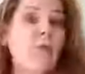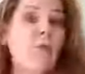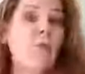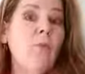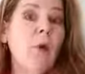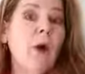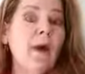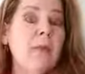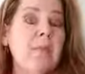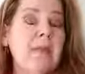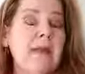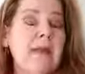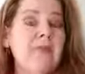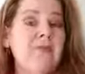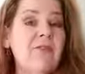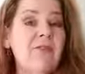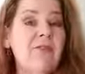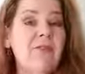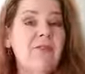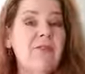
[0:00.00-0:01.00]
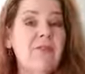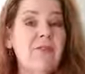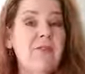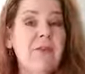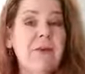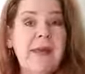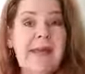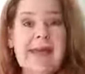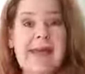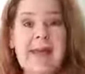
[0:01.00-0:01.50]
Raw pieces of
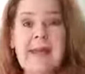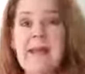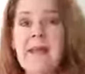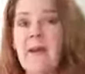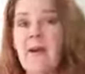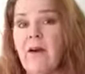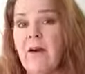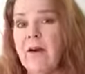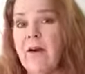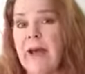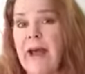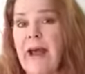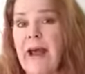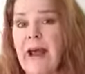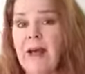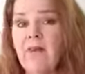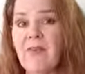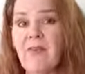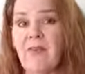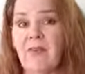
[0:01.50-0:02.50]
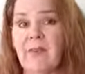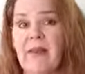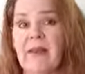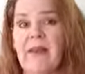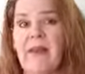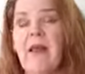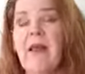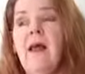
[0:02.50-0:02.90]
zucchini are excellent.